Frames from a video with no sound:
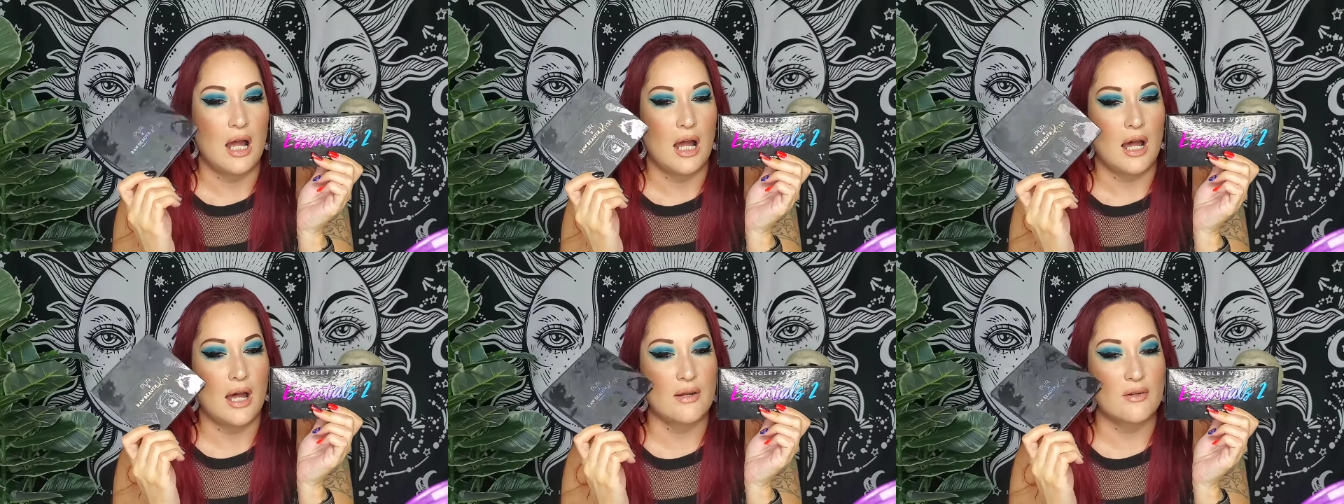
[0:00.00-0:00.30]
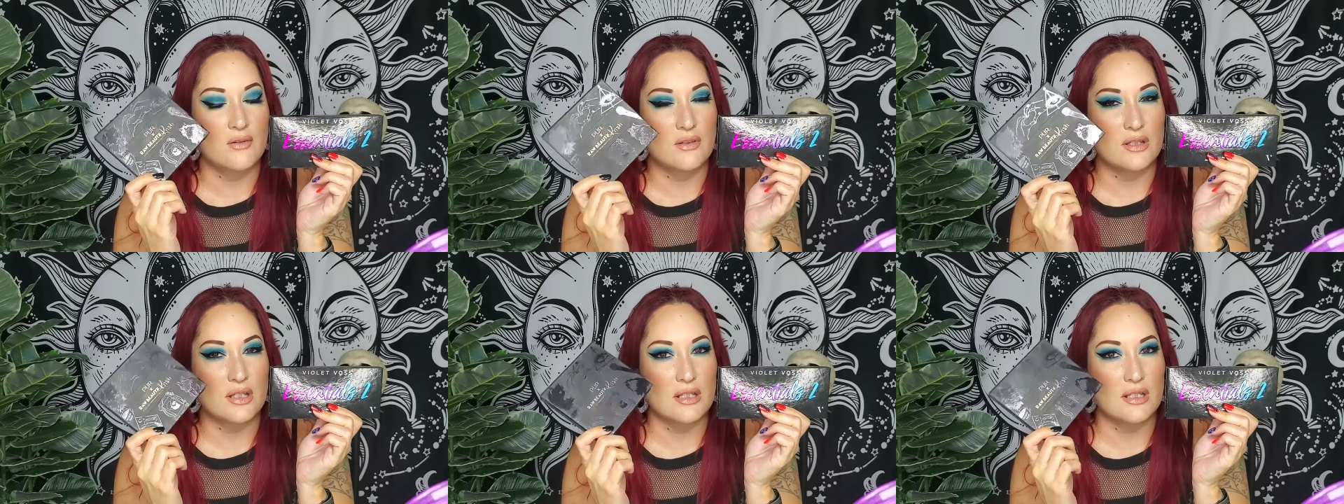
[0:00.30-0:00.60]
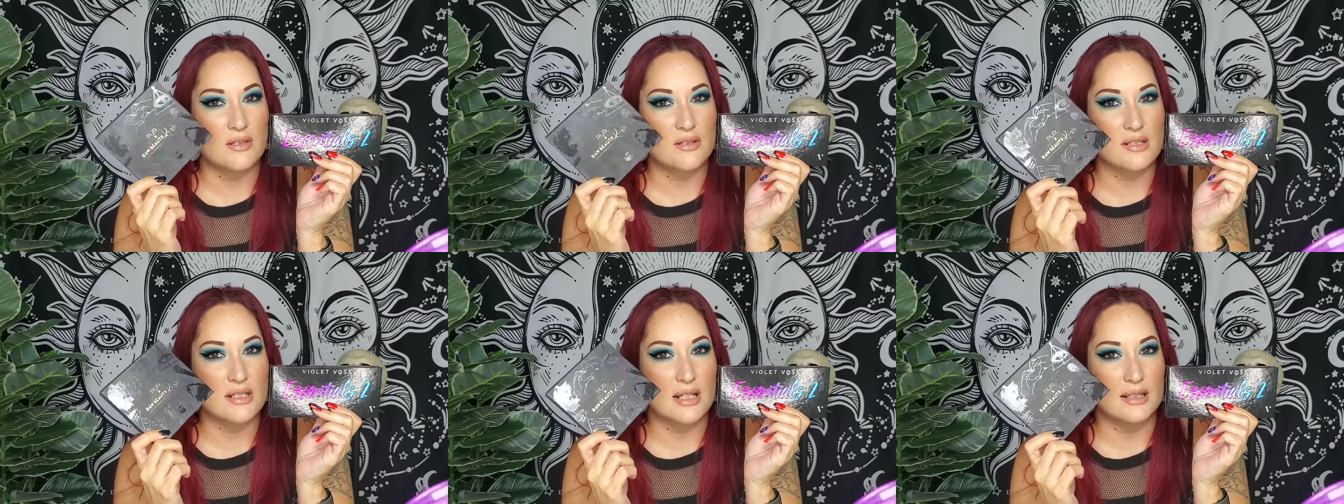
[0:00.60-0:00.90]
I don't think
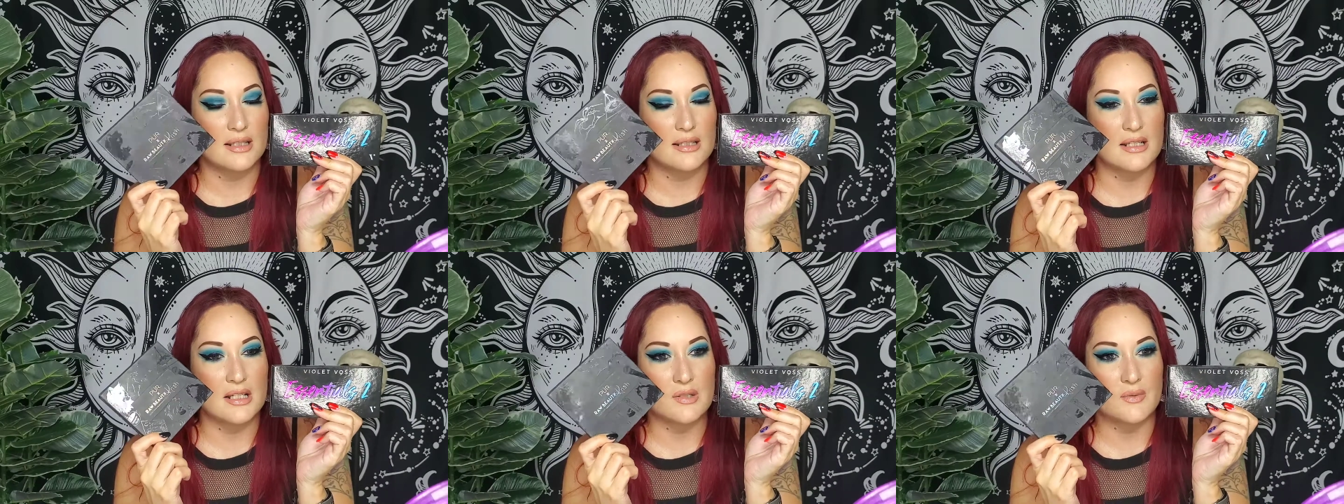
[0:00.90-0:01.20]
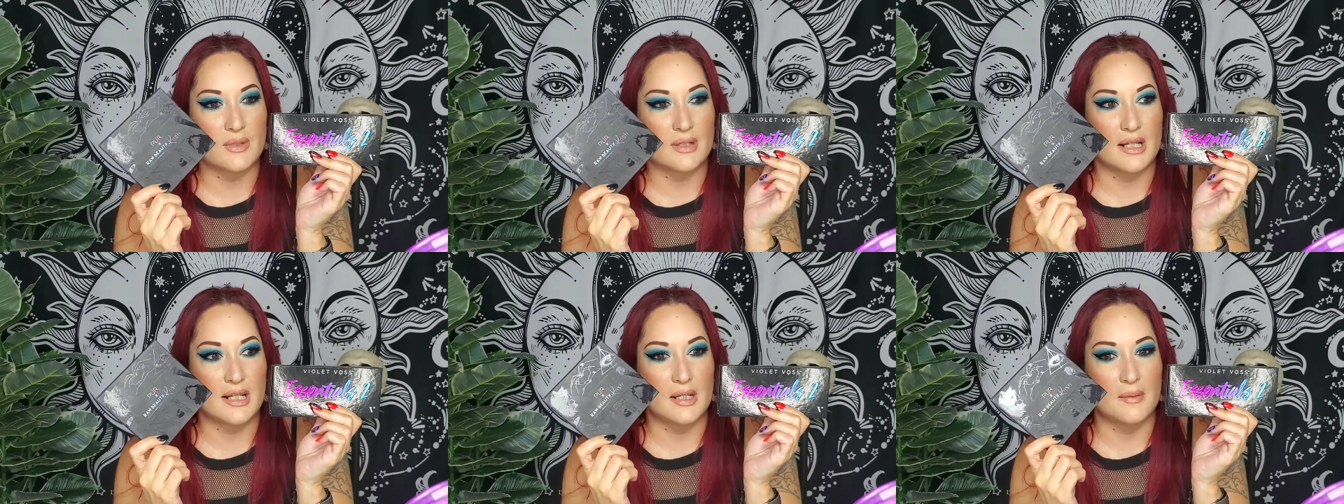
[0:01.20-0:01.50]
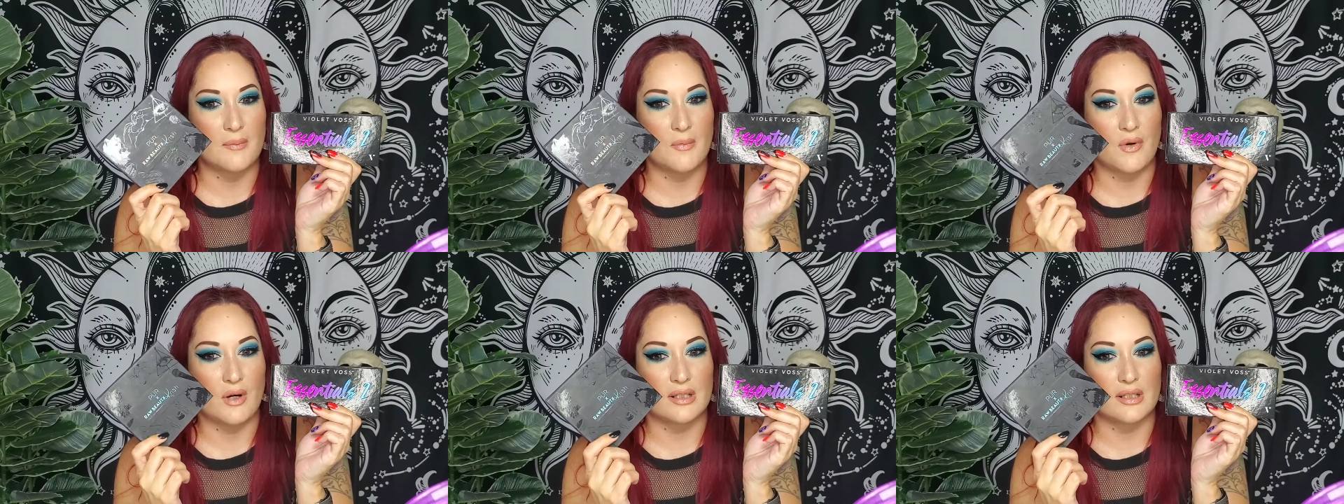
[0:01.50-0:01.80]
they're selling this one
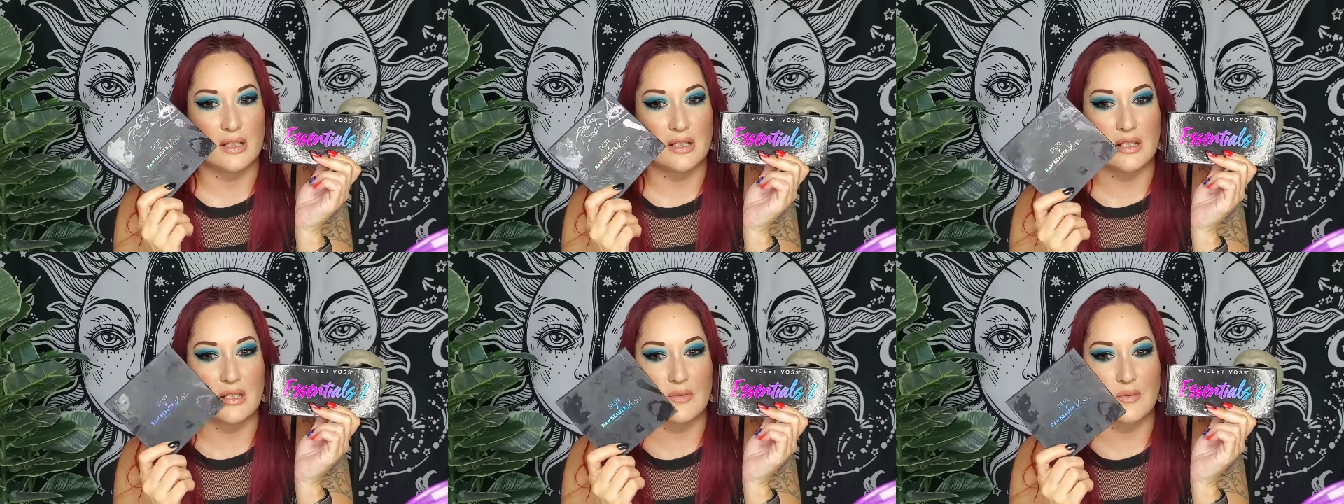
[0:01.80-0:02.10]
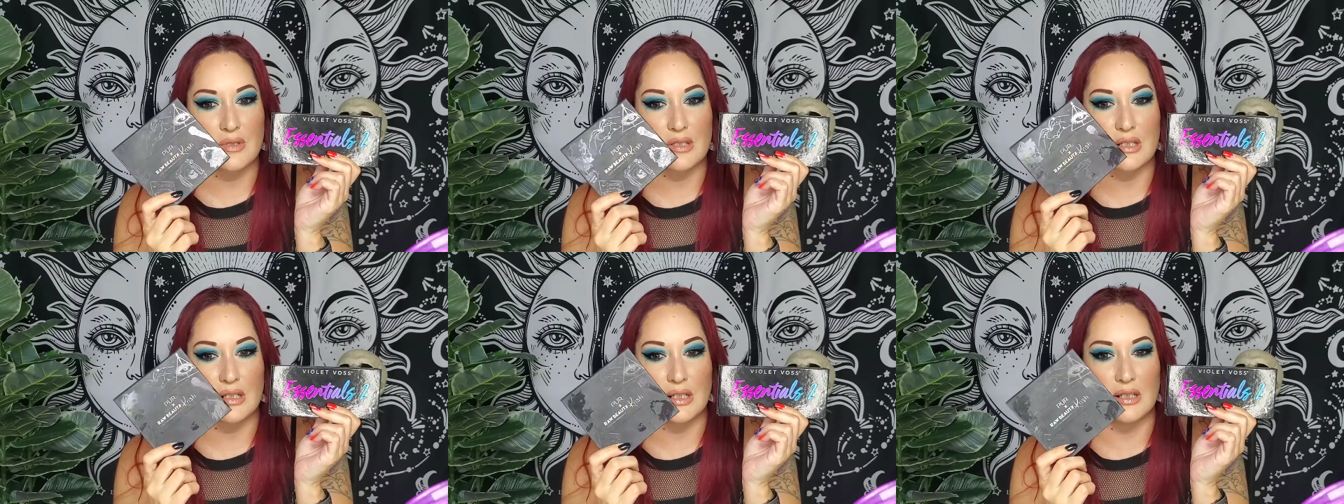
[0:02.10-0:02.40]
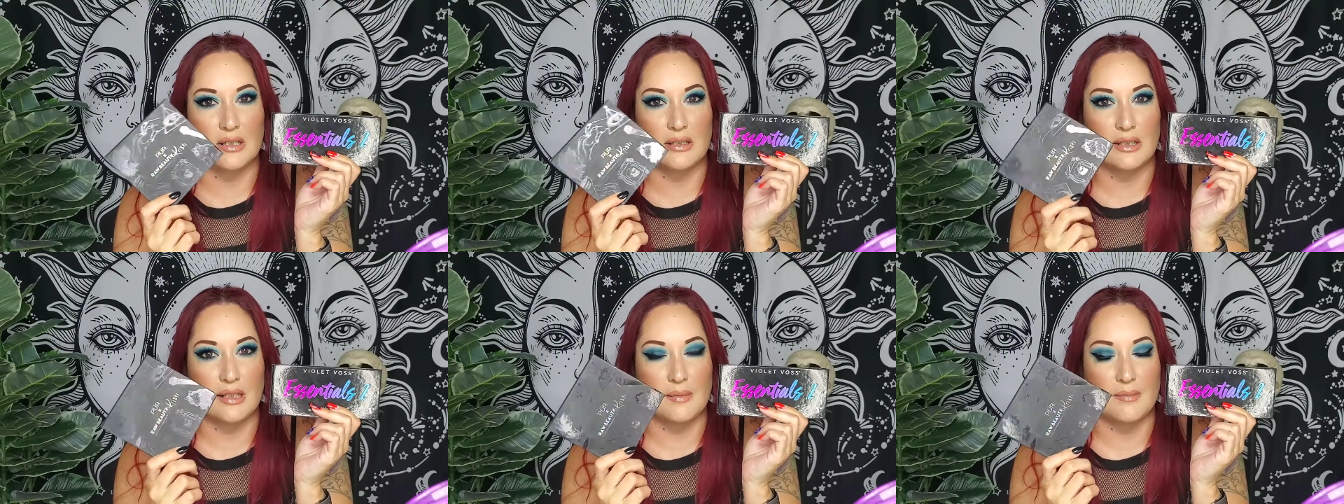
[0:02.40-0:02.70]
anymore. I think this was a
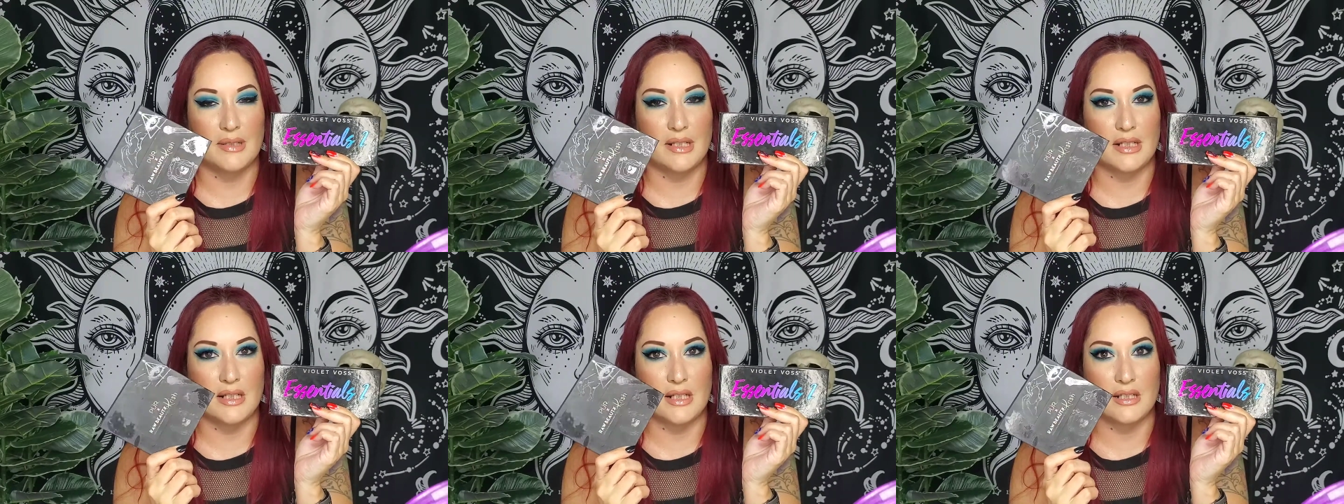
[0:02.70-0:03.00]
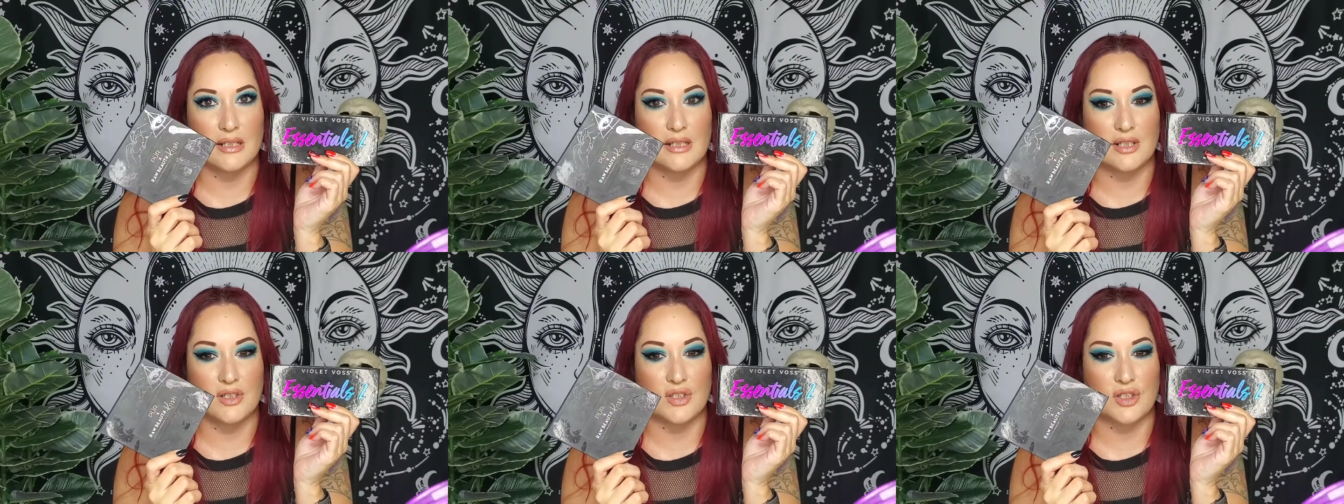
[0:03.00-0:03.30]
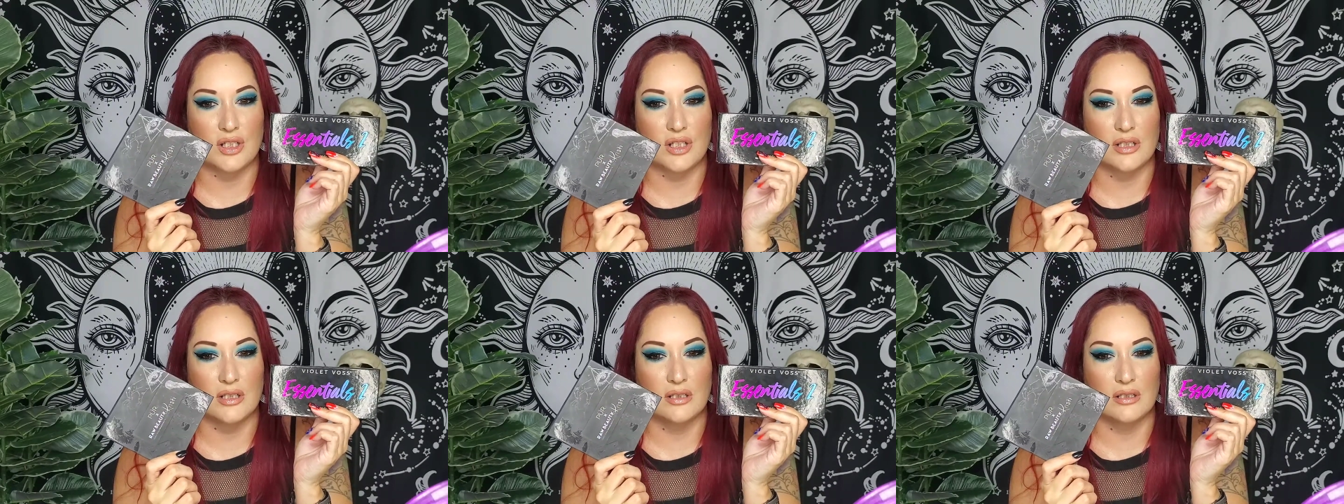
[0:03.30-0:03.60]
limited
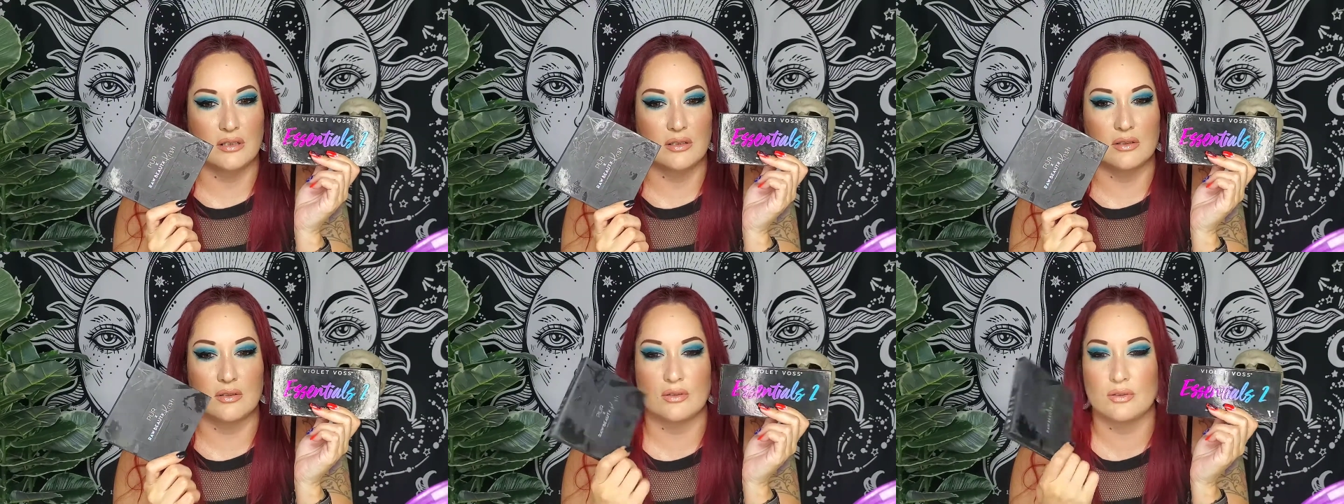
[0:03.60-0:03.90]
edition